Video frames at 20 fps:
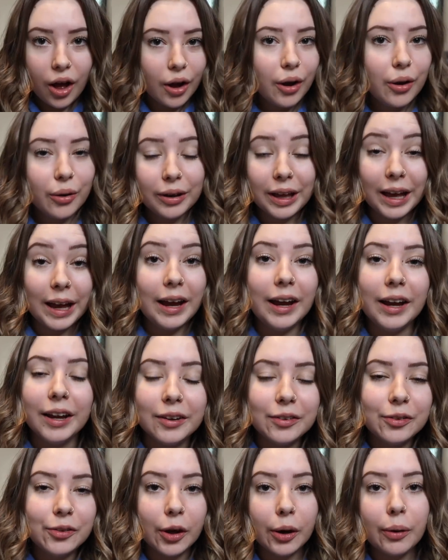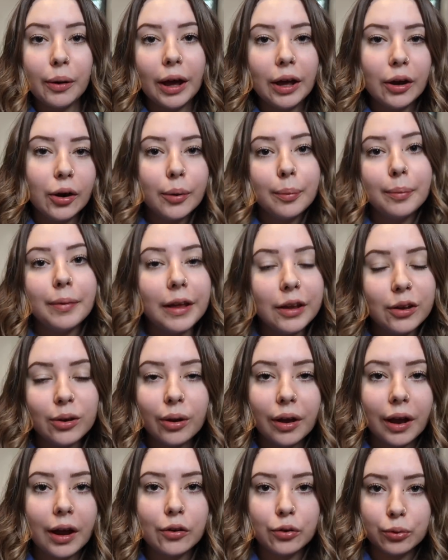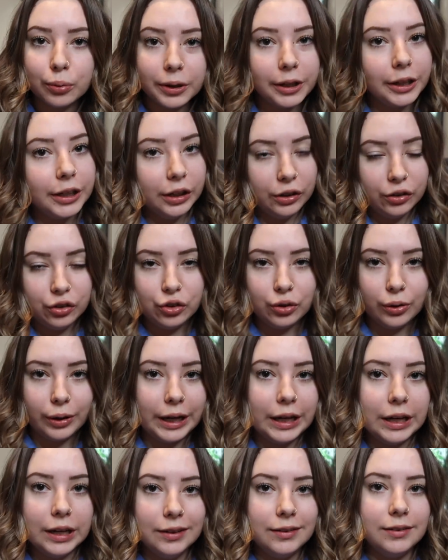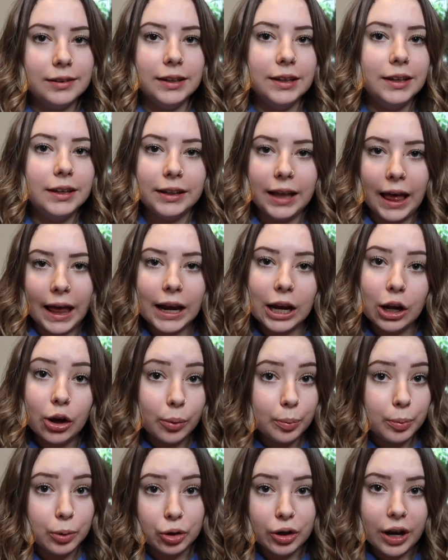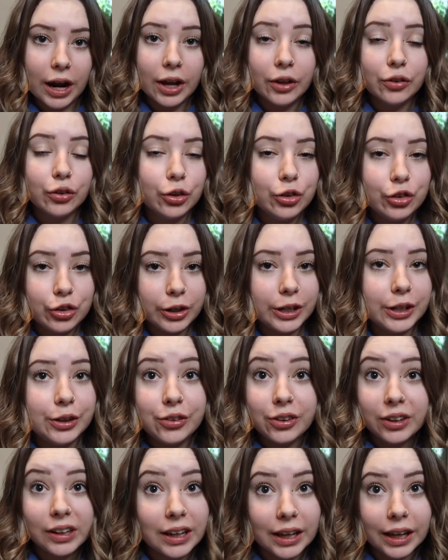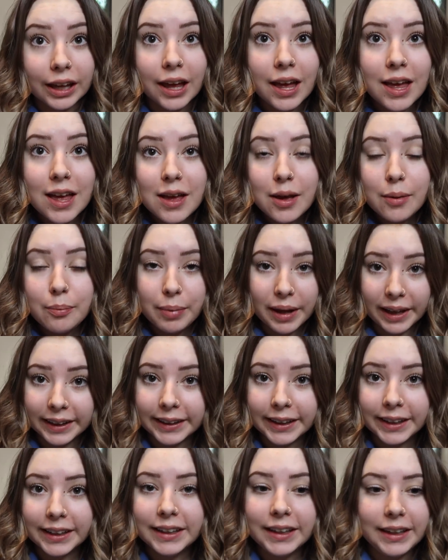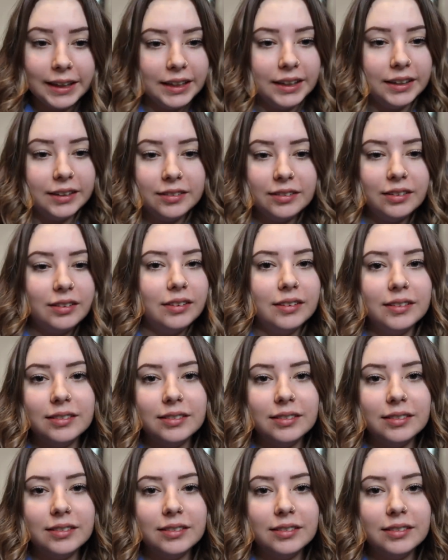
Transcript: Okay, so I hope that you guys really enjoyed seeing that. I hope you guys enjoyed seeing Bella eat.